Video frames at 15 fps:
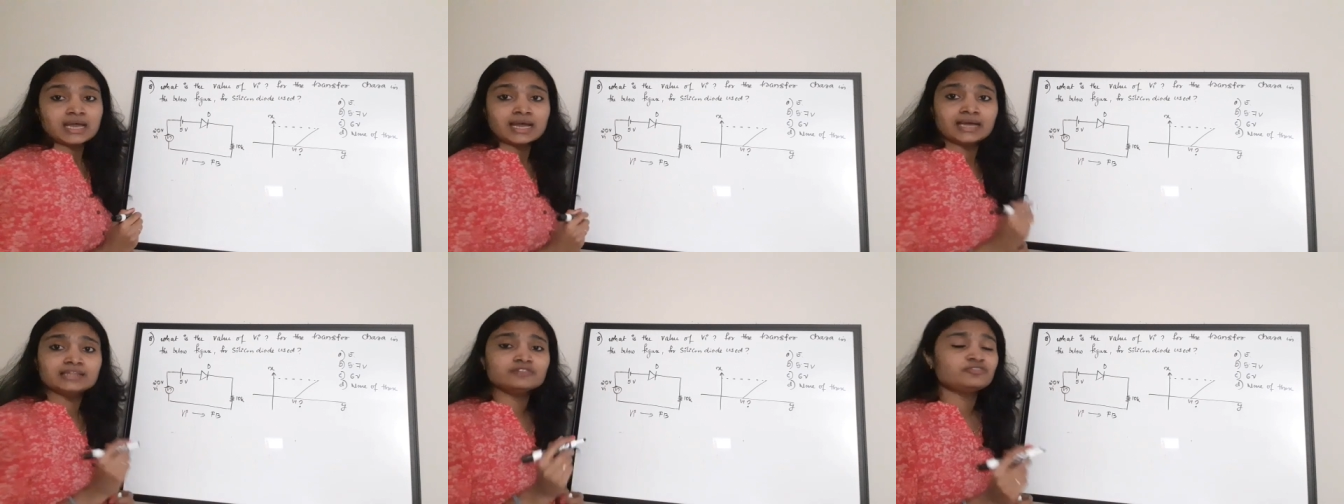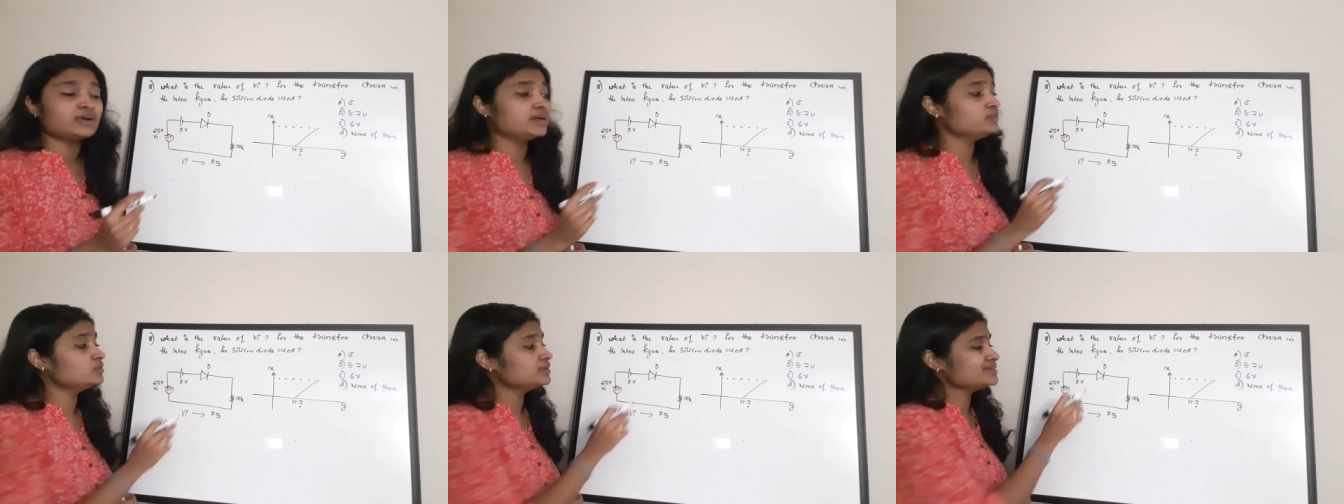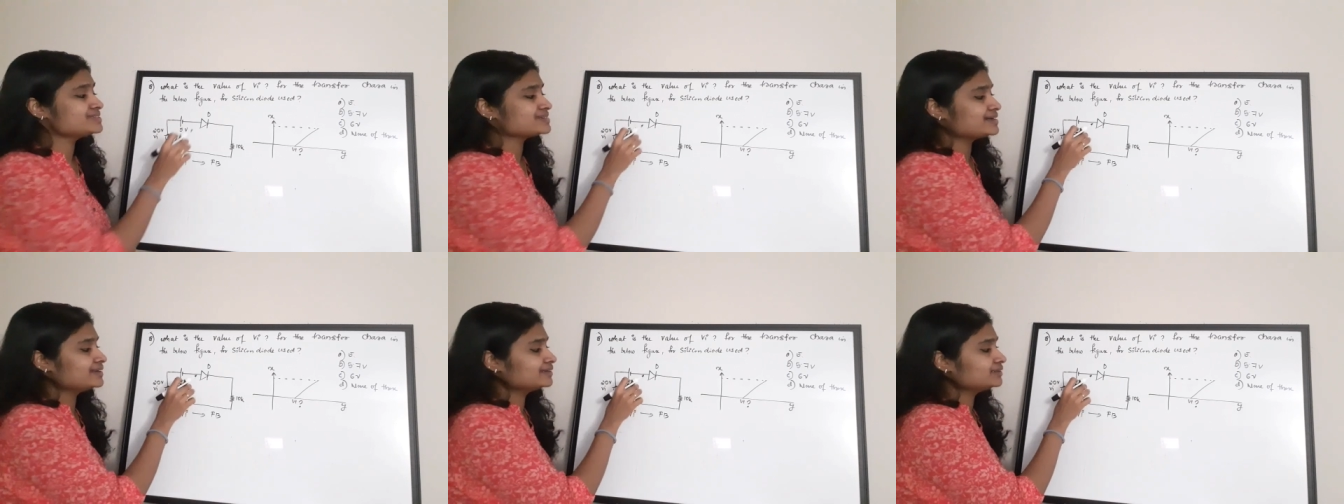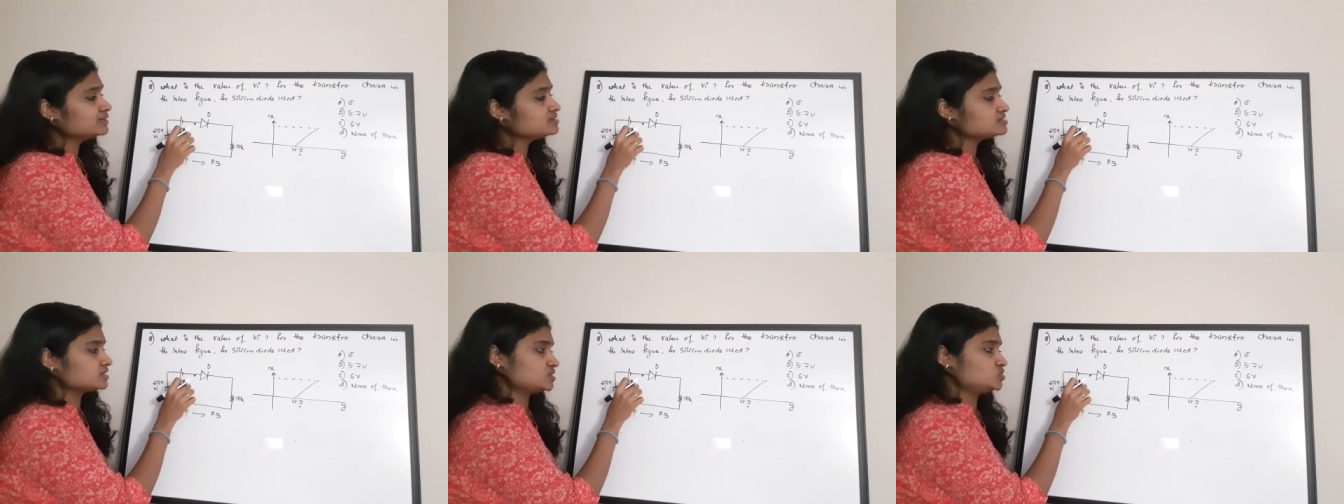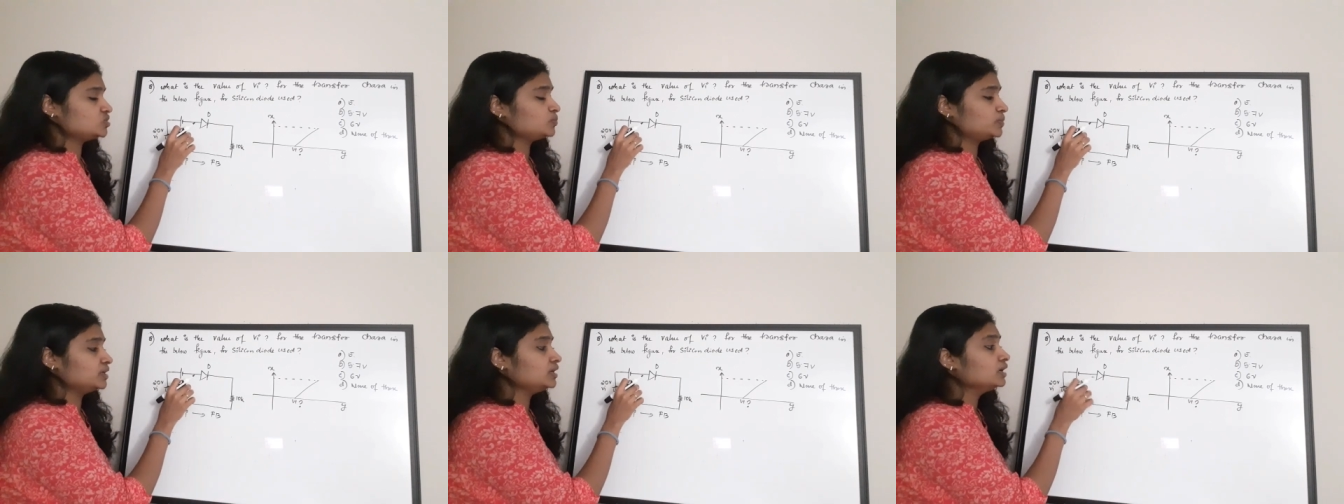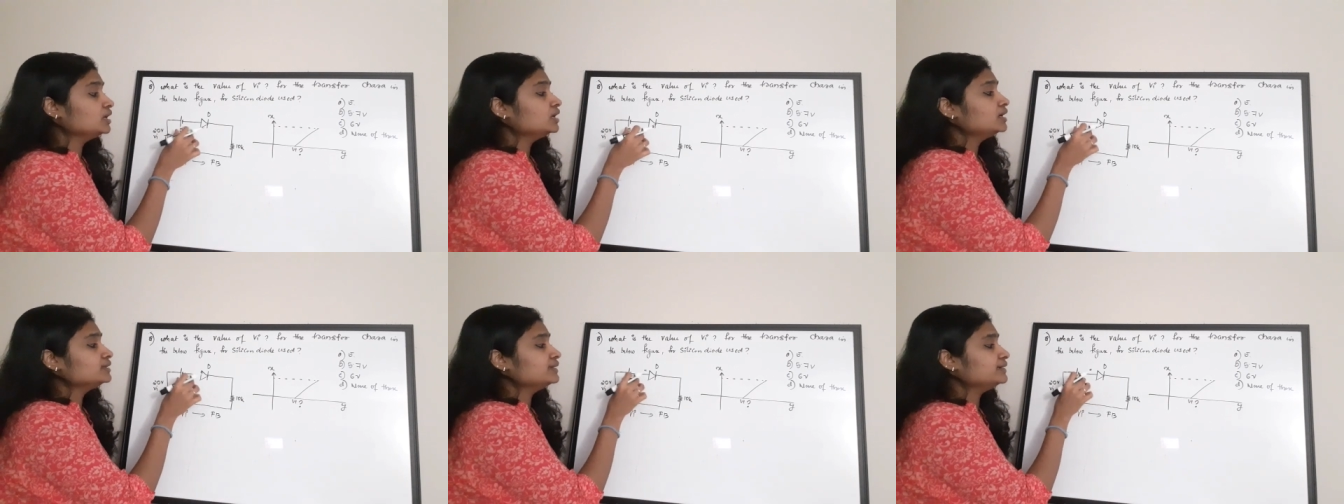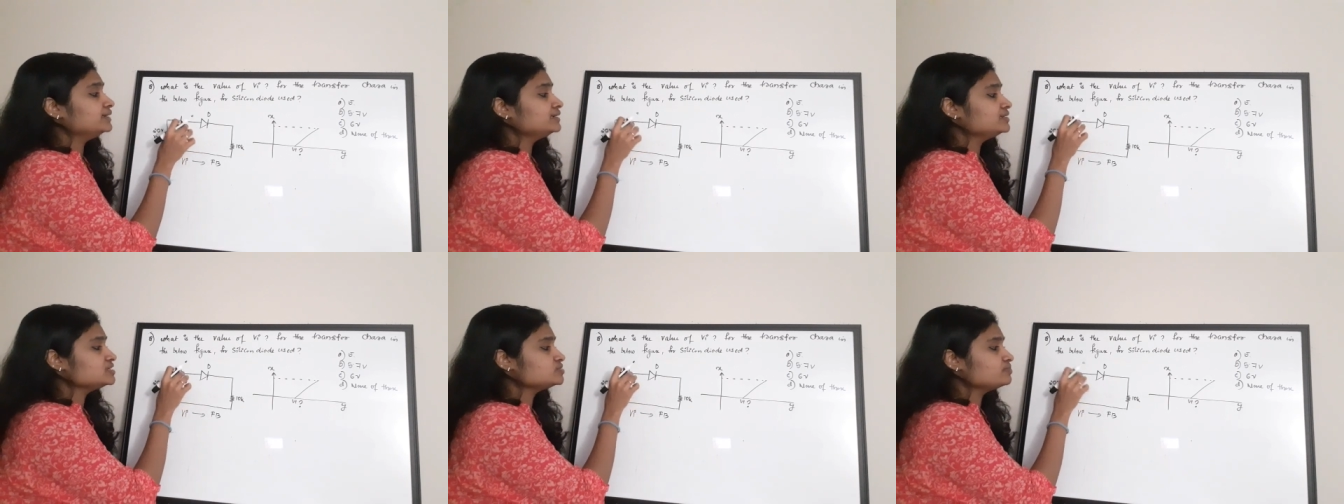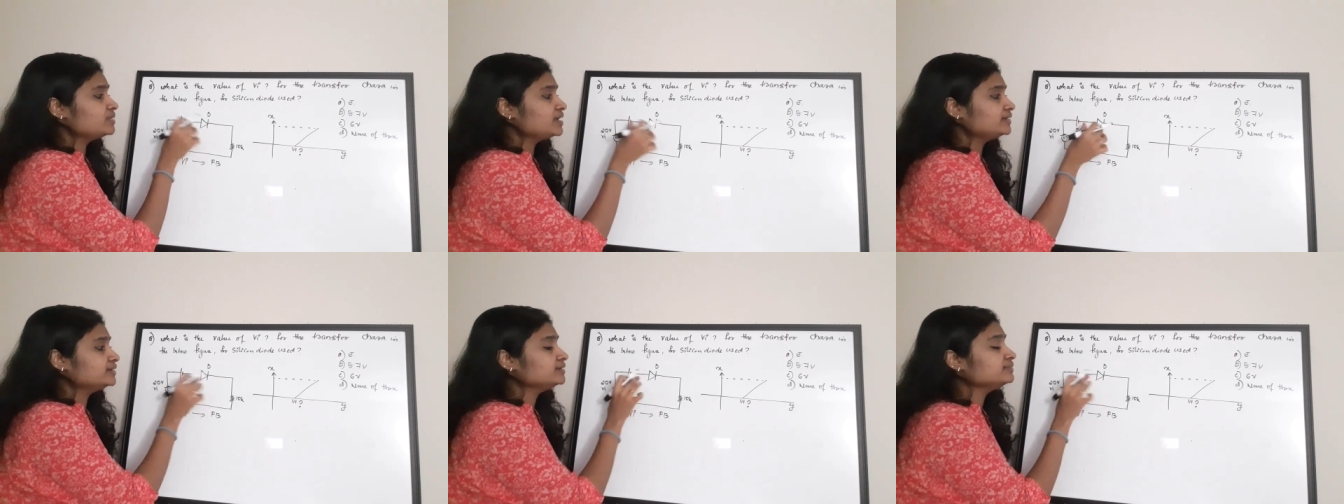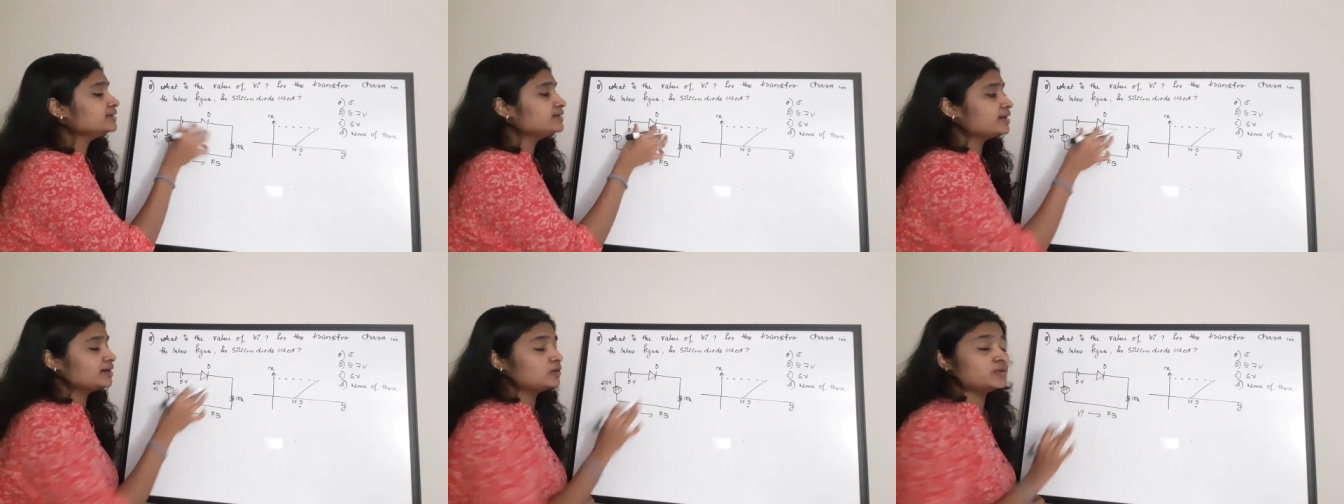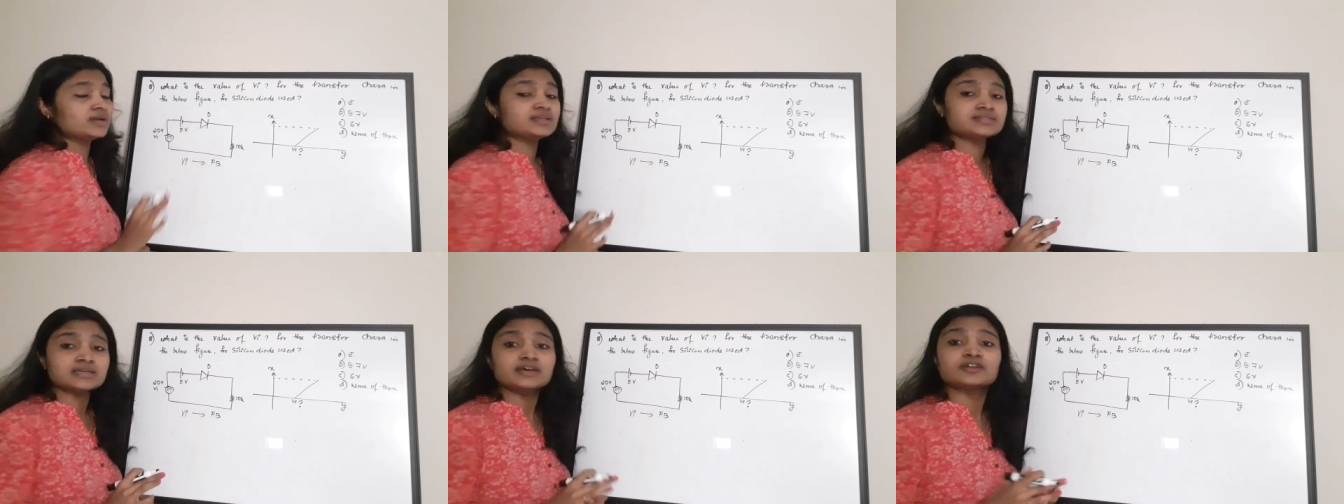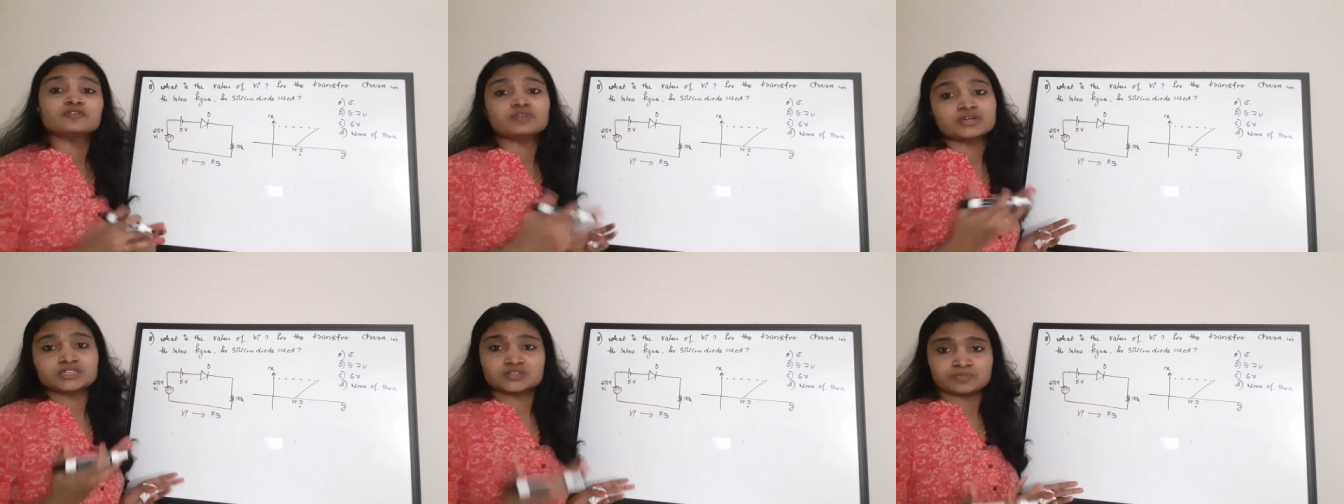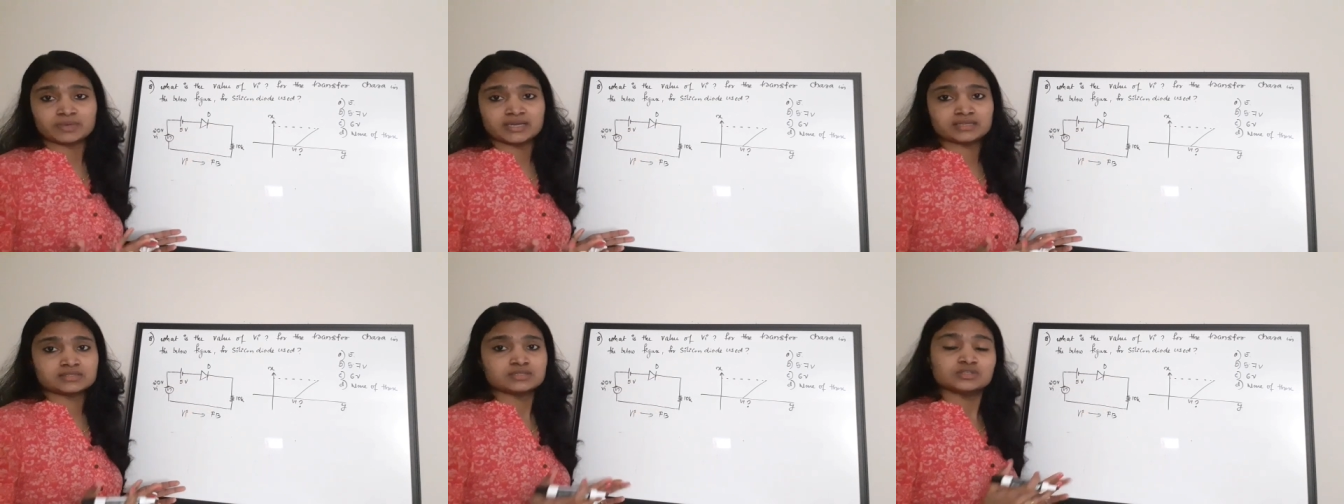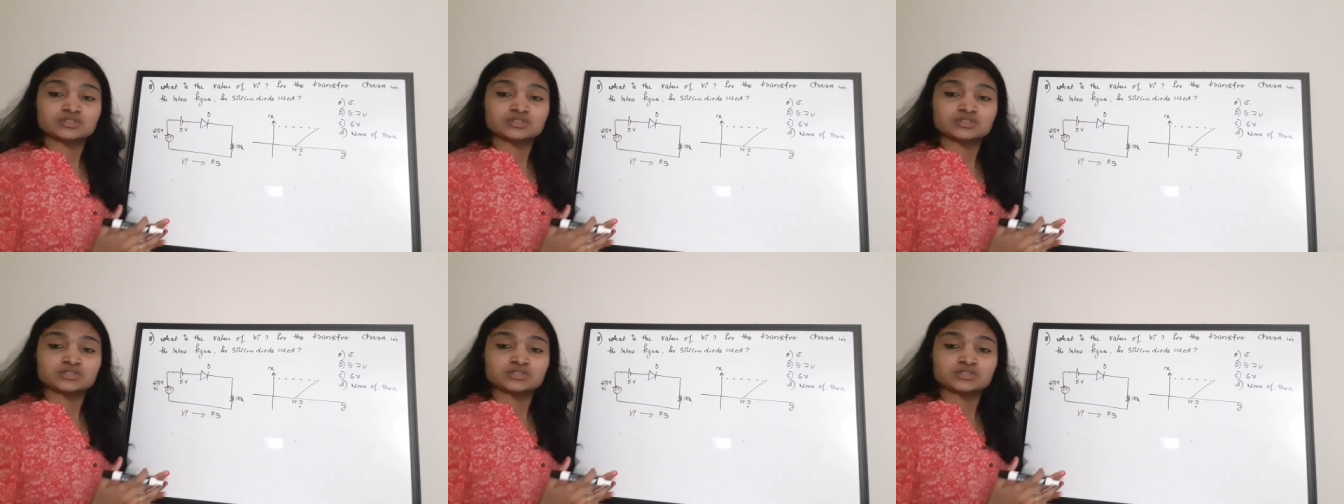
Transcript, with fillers: And the 5 volt is connected in such a way that it is making the diode as reverse bias.